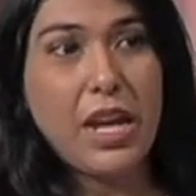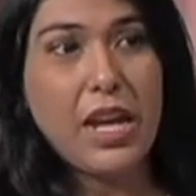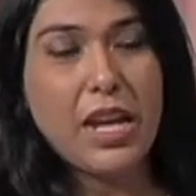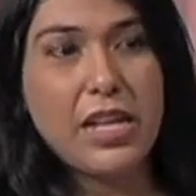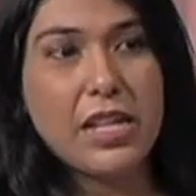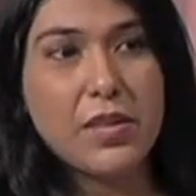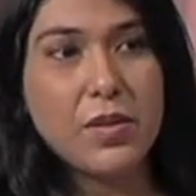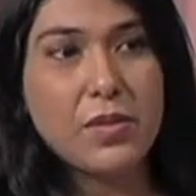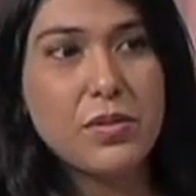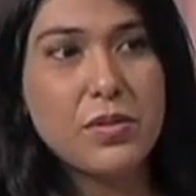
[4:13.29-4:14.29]
and
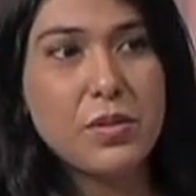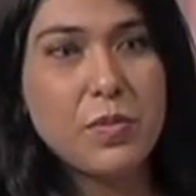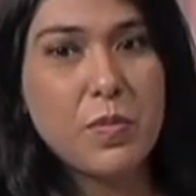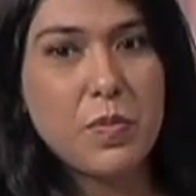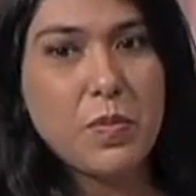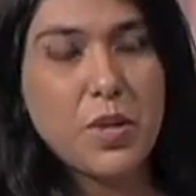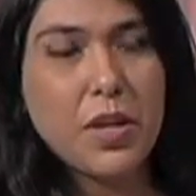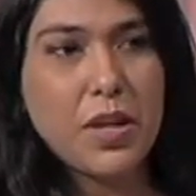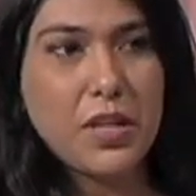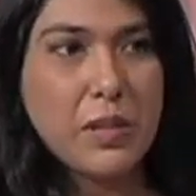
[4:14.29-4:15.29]
those
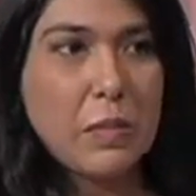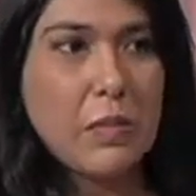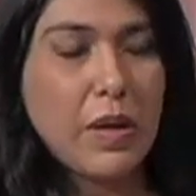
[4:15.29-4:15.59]
Yaqui,